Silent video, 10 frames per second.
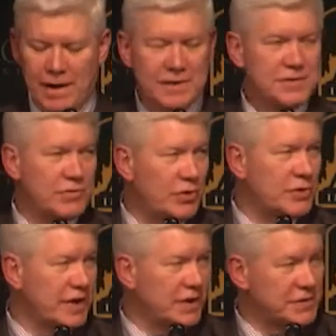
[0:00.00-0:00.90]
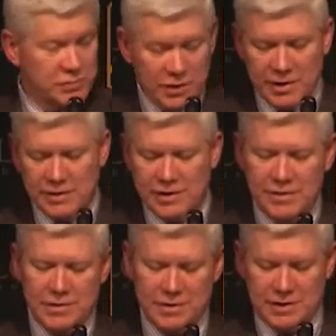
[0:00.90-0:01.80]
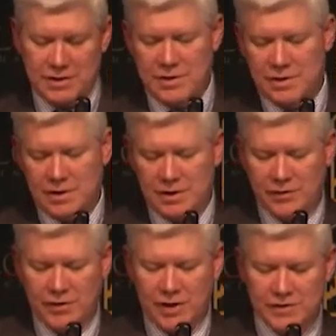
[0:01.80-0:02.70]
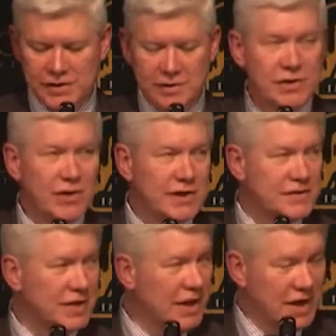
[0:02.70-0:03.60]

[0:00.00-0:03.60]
As he wrote elsewhere in another, uh, another article, he writes